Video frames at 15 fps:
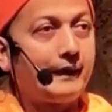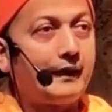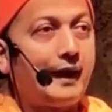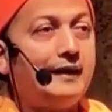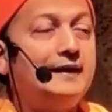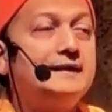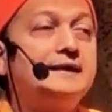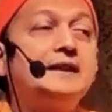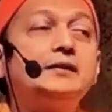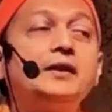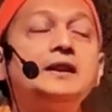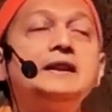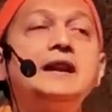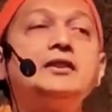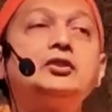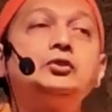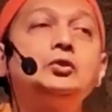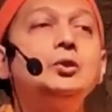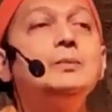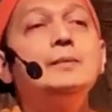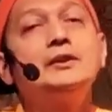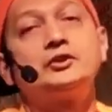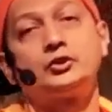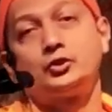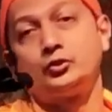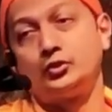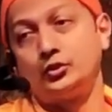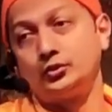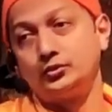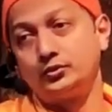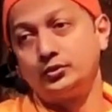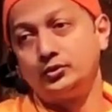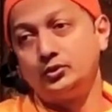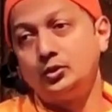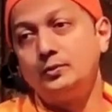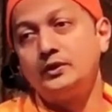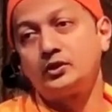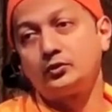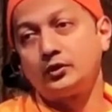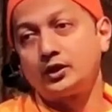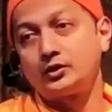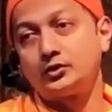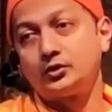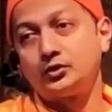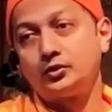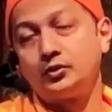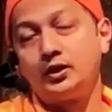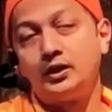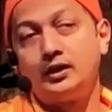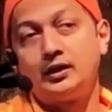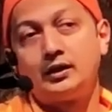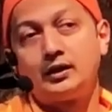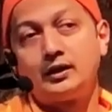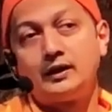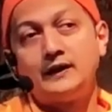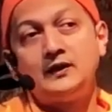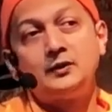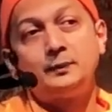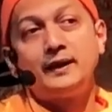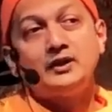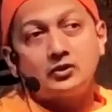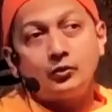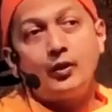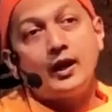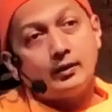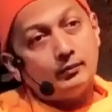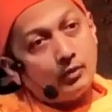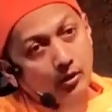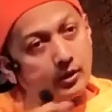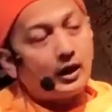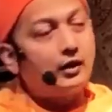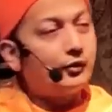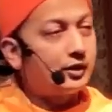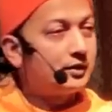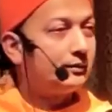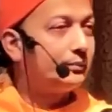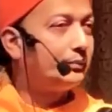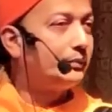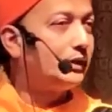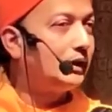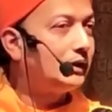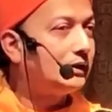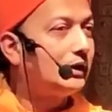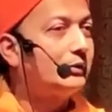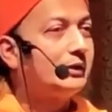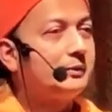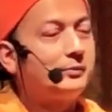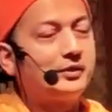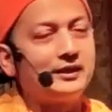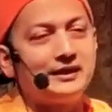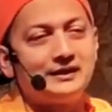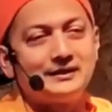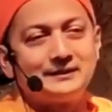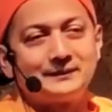And he says when he has too much to do, too much work to do, he spends 1 more hour kneeling down and praying.